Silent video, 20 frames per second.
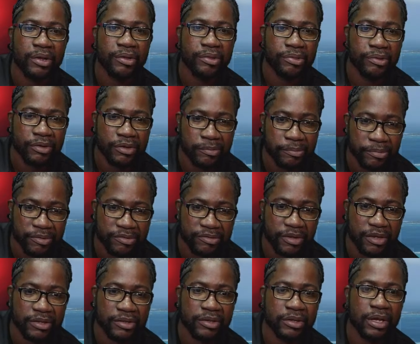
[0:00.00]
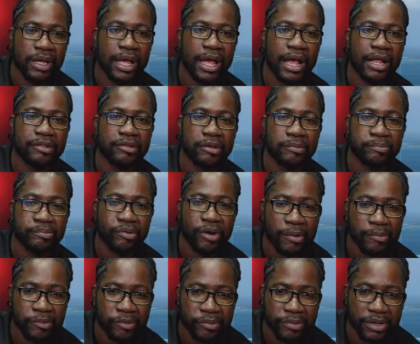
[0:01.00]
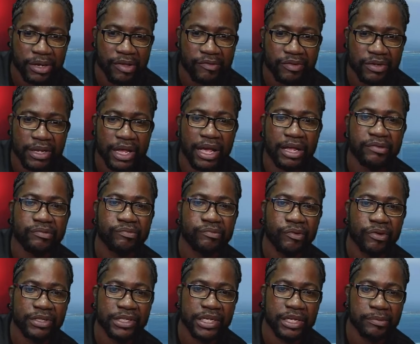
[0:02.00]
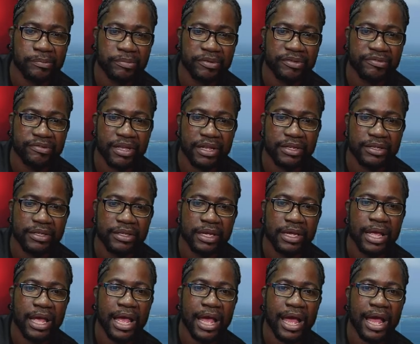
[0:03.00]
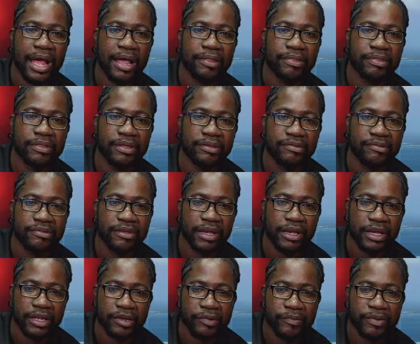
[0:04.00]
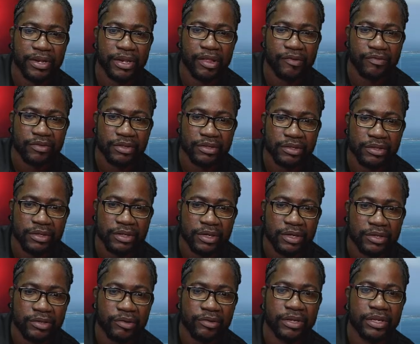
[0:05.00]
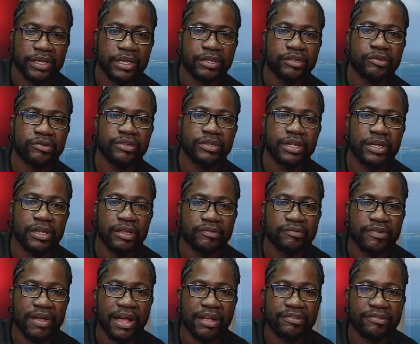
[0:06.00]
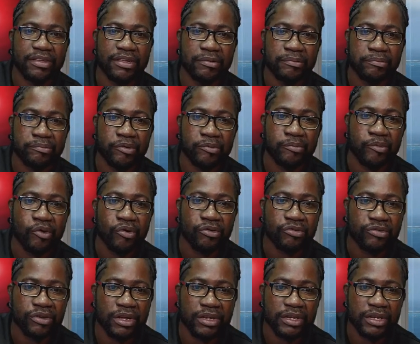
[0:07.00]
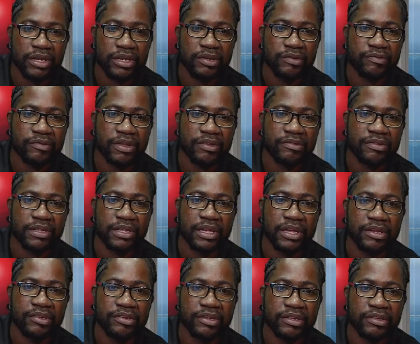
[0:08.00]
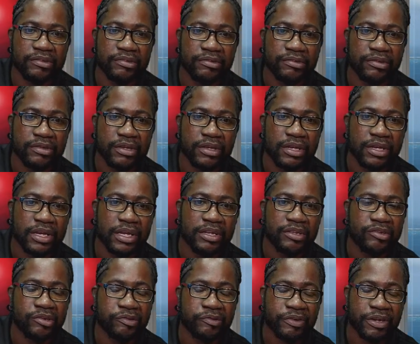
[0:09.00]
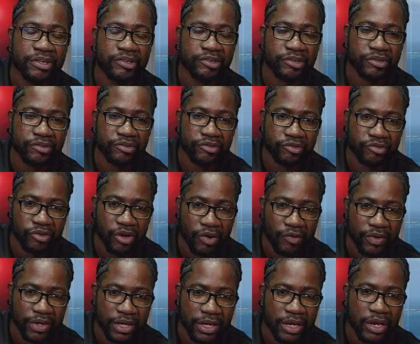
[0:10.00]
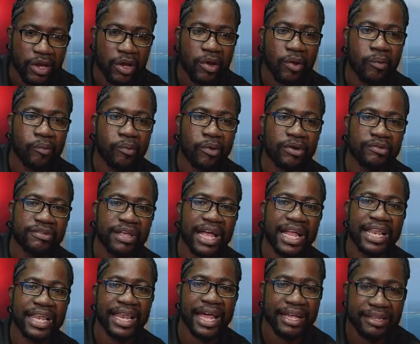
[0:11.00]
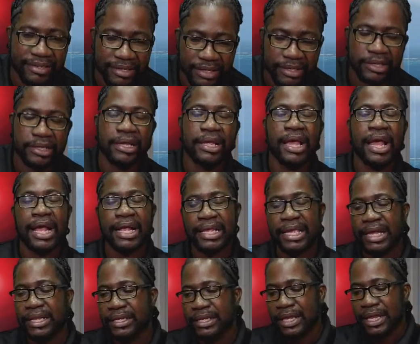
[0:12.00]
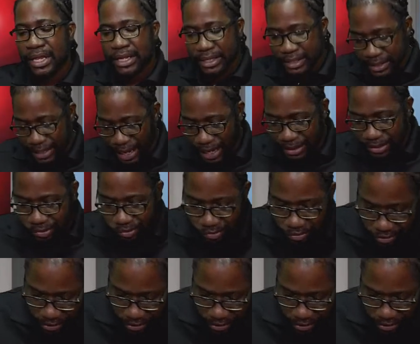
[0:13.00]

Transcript: 30% at the primary level, and 48% at the secondary level. Now, the need to tailor vaccine promotion interventions, was highlighted. Again, that we